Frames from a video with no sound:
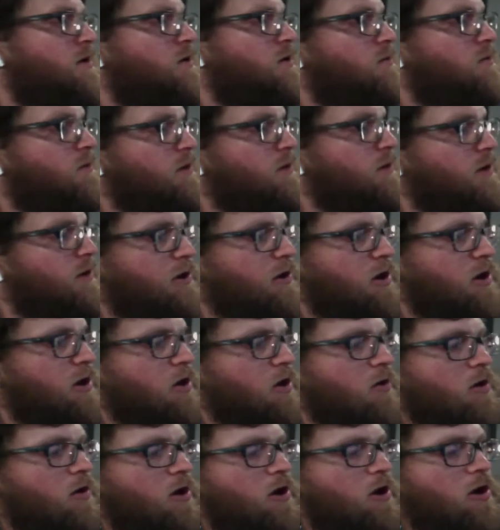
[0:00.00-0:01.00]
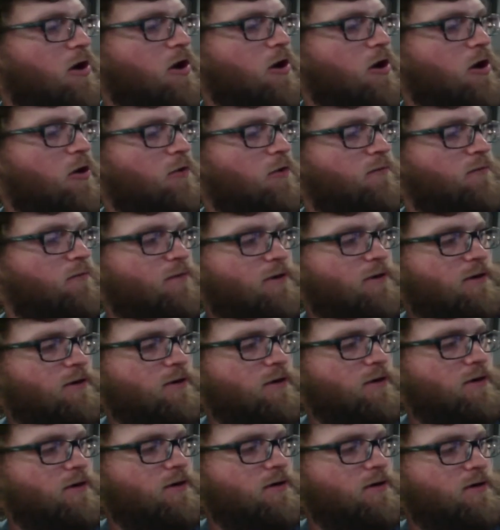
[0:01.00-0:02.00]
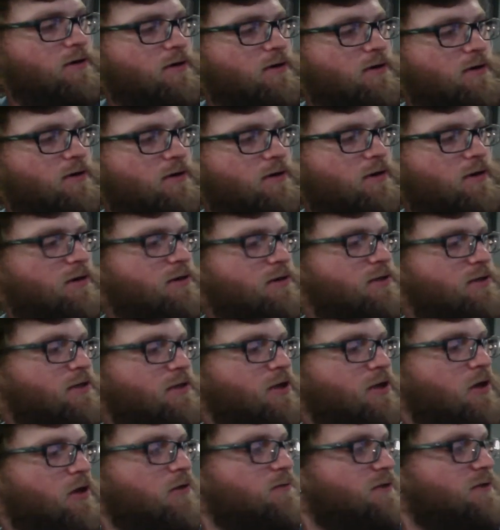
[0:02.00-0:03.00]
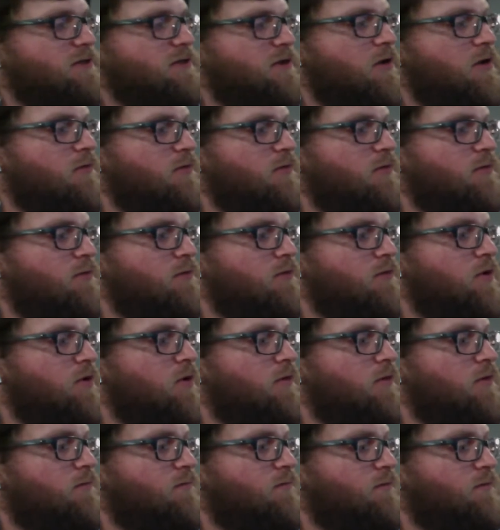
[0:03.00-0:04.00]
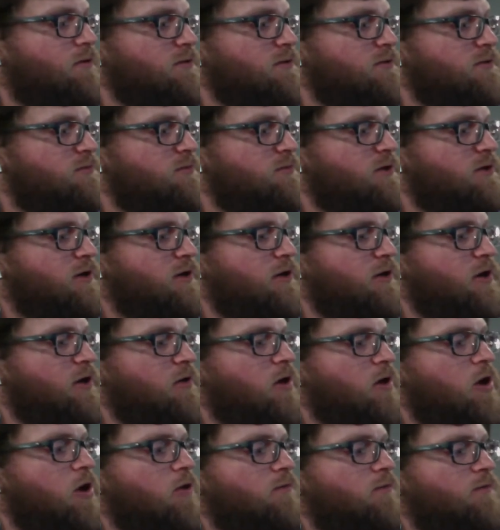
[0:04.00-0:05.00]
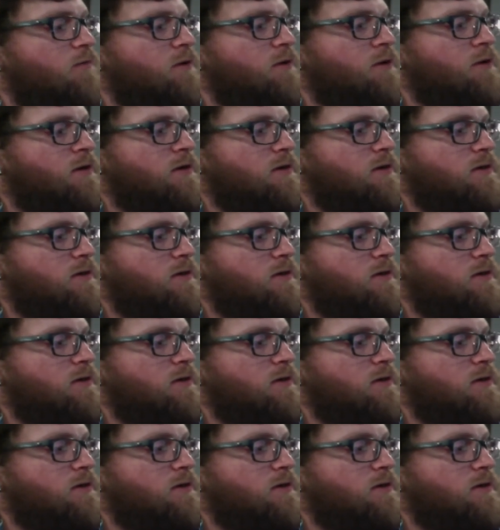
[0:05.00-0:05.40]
we're going to go over we go through the hole first. We're going to go over,